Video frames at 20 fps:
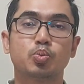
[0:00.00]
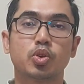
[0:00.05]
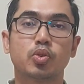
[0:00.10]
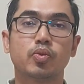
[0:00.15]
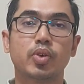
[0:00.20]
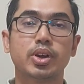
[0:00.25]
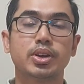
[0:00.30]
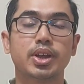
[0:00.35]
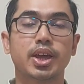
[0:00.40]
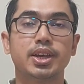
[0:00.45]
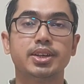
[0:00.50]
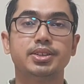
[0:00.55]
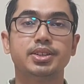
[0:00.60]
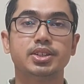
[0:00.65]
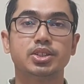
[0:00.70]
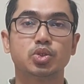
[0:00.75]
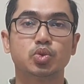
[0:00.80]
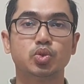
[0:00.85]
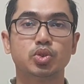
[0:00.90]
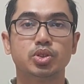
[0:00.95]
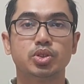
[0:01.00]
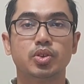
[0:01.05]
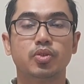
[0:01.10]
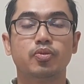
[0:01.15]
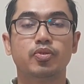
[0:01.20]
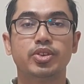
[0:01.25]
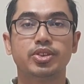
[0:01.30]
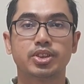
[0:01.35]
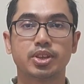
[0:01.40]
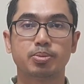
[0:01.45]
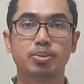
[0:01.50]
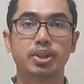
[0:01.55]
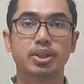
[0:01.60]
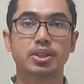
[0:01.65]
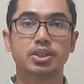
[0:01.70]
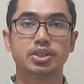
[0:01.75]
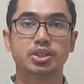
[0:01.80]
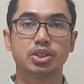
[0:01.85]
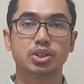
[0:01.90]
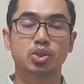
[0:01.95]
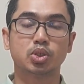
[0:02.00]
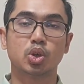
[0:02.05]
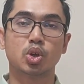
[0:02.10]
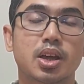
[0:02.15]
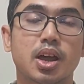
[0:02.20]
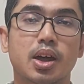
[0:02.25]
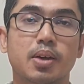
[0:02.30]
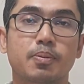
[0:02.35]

provide agents with the visibility. So